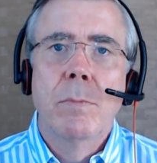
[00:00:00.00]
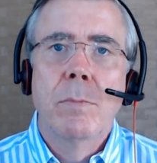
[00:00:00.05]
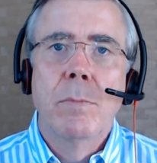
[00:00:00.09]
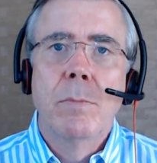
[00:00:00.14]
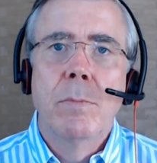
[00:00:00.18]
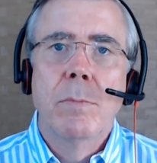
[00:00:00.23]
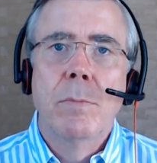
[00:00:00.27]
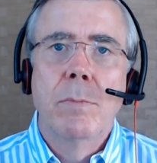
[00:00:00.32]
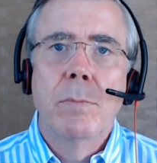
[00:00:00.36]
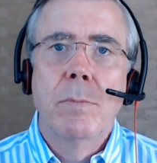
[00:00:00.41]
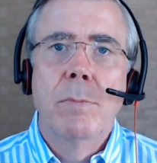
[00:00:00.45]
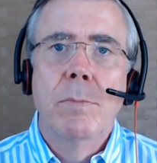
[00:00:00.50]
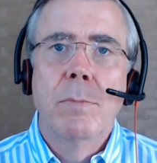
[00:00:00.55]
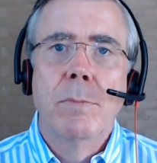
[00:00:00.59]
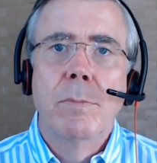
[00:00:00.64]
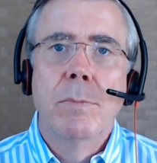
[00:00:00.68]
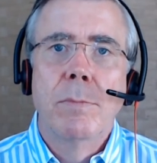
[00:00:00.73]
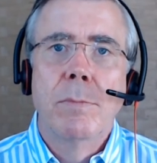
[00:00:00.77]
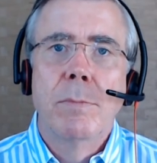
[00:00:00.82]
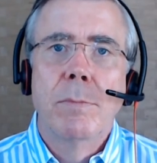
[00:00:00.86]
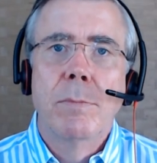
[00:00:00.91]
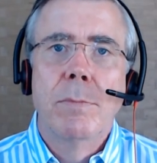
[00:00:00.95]

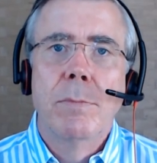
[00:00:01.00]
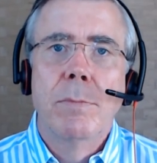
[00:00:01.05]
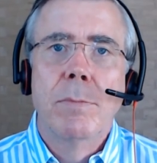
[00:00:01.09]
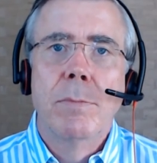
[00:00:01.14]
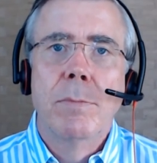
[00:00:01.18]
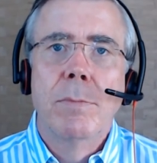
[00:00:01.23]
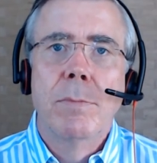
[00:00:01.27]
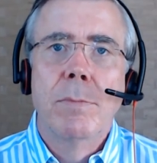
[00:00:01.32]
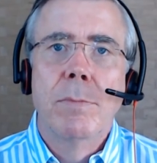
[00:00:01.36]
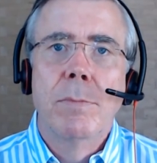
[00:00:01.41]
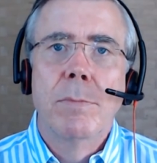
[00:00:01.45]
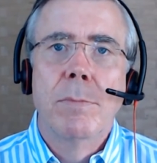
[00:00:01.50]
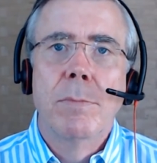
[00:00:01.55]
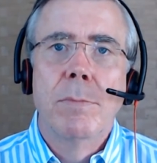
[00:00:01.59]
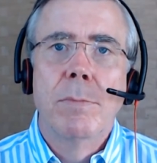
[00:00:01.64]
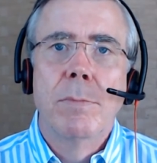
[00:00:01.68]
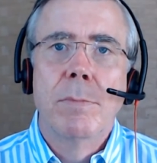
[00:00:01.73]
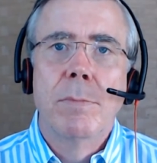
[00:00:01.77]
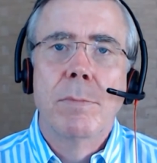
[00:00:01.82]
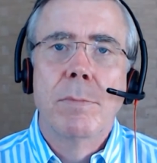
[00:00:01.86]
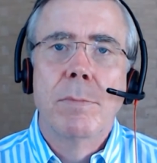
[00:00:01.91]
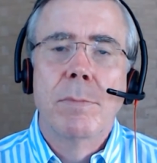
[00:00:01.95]

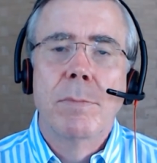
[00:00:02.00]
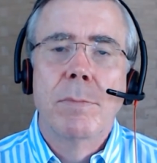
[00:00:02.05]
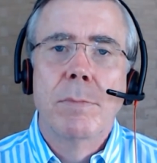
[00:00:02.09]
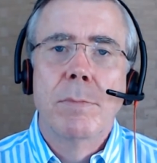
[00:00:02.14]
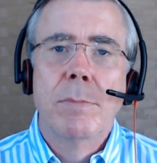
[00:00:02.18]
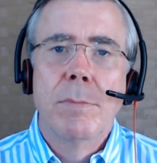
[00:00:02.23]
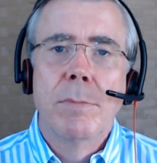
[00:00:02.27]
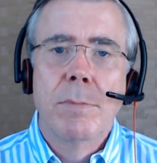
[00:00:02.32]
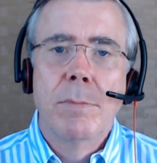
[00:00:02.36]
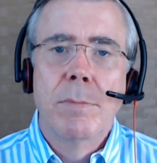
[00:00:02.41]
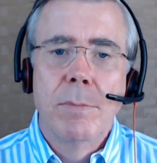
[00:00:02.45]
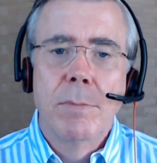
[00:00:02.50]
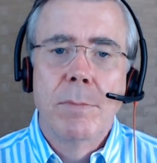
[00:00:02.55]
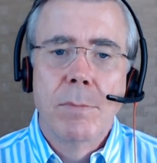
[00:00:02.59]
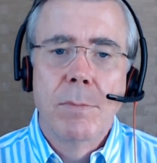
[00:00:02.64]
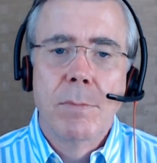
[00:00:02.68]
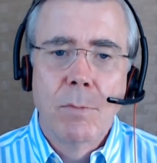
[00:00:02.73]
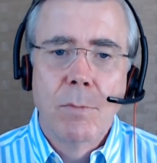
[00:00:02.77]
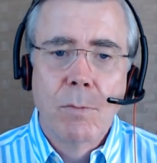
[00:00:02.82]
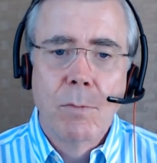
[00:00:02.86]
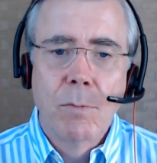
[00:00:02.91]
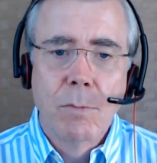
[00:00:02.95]

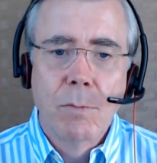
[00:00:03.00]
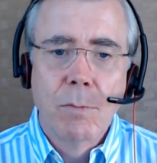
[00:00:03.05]
The person shown says nothing.